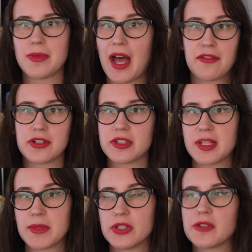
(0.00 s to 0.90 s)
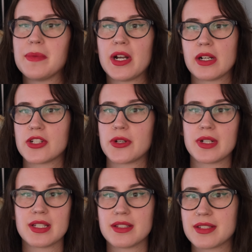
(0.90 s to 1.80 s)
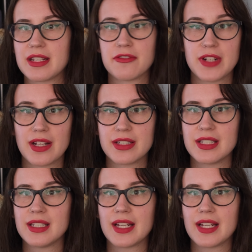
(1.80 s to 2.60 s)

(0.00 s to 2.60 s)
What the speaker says: After some years of marriage, there is infidelity